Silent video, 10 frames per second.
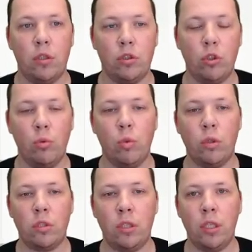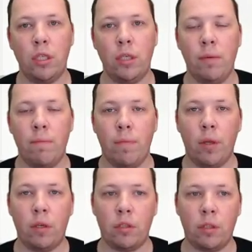Soon we'll see
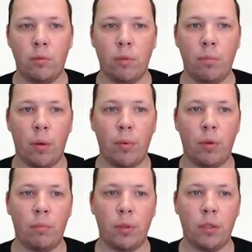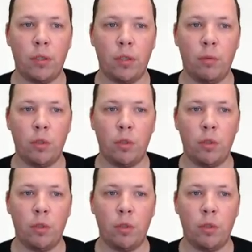something pop up here,